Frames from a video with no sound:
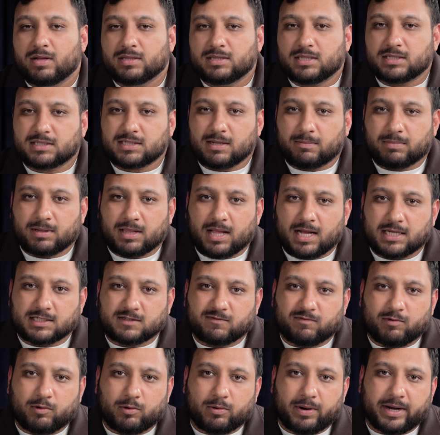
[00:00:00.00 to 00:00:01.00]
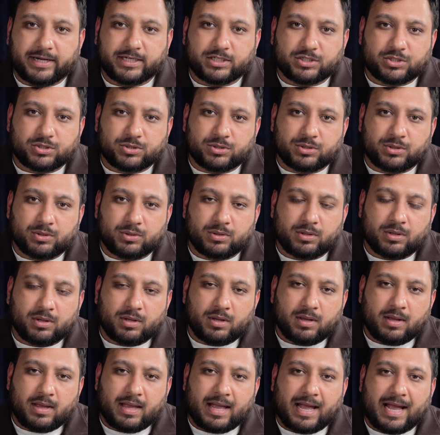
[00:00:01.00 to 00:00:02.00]
the Subclass 482
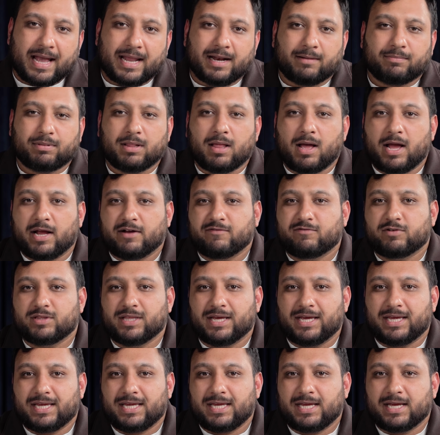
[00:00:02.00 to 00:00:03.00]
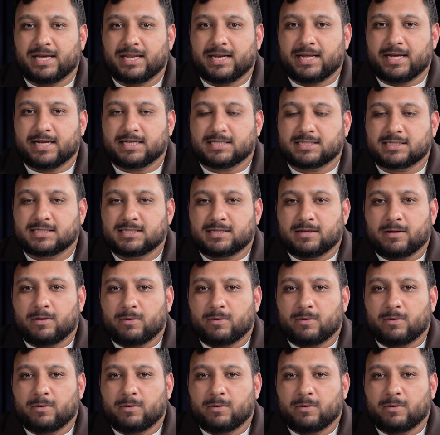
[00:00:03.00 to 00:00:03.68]
and applying for the ENS,